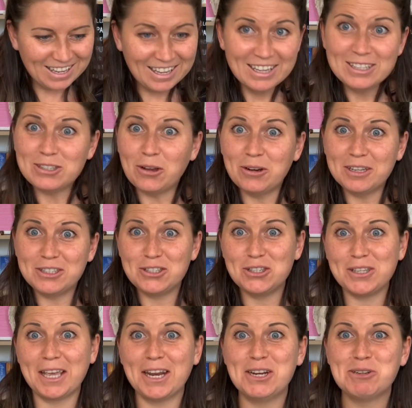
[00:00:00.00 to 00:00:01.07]
So let's just
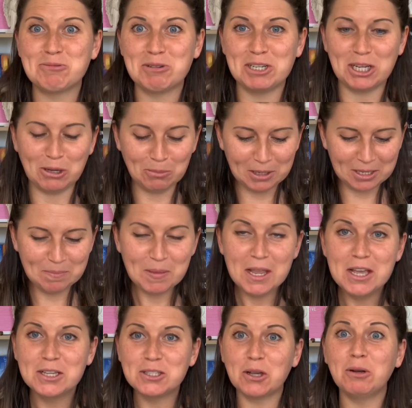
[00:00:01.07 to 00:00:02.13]
get into it, shall we?
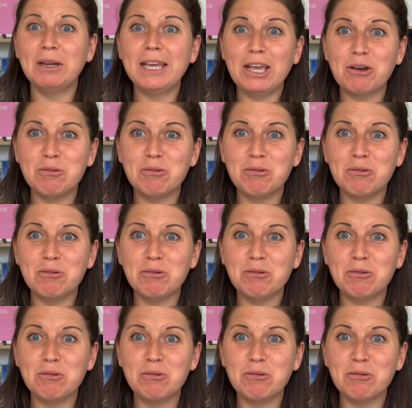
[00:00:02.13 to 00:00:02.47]
So Leo,